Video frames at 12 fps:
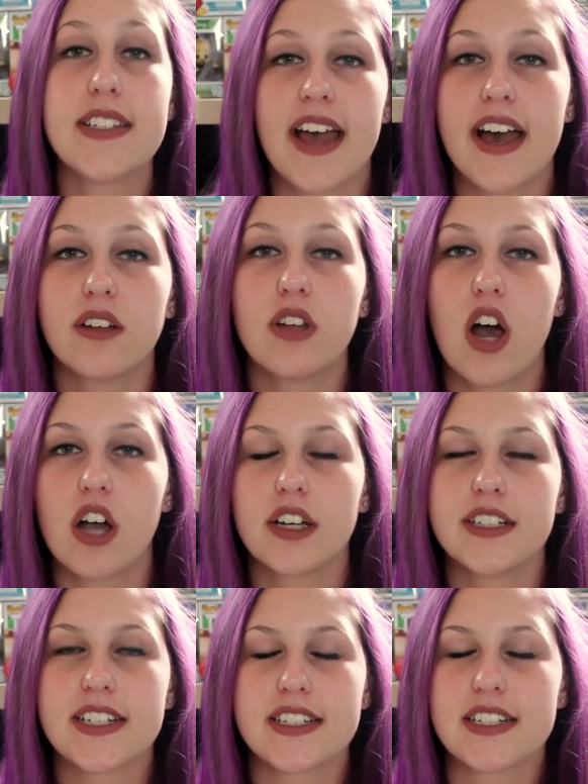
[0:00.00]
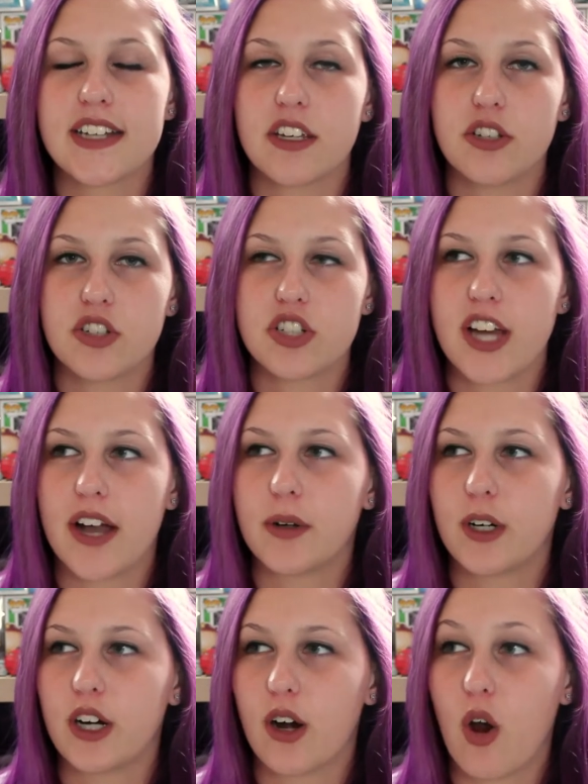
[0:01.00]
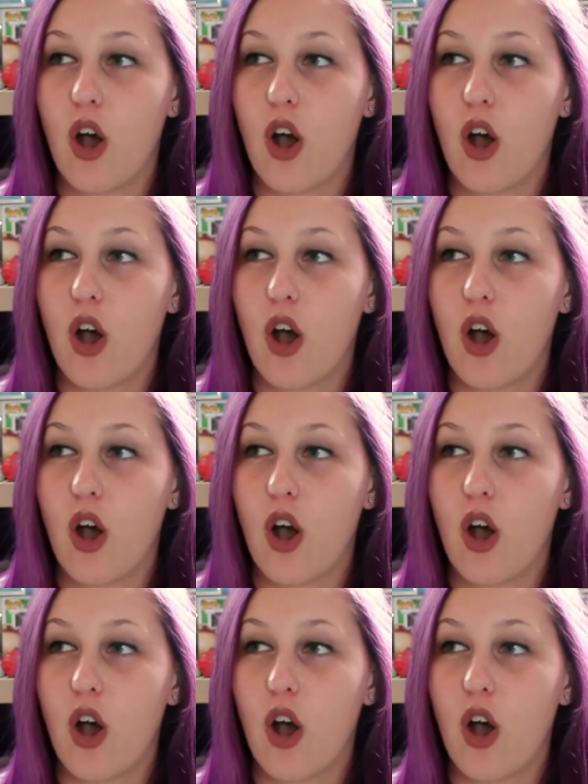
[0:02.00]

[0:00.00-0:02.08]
how long does it take you to shower?